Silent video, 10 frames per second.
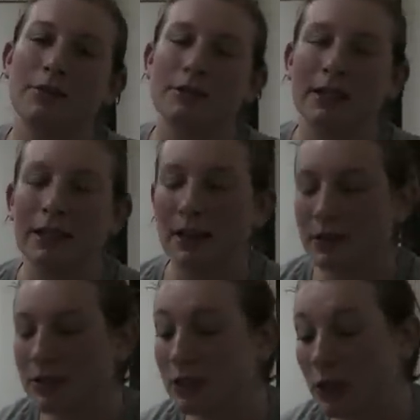Great. I
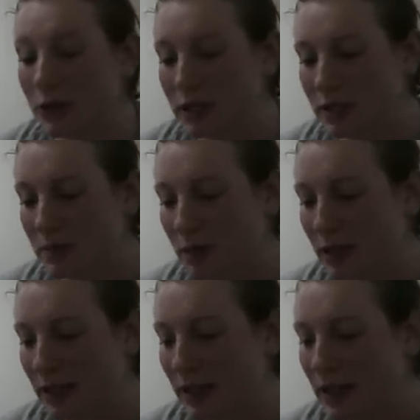was so
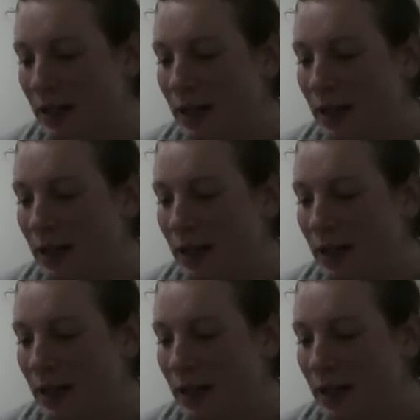disappointed.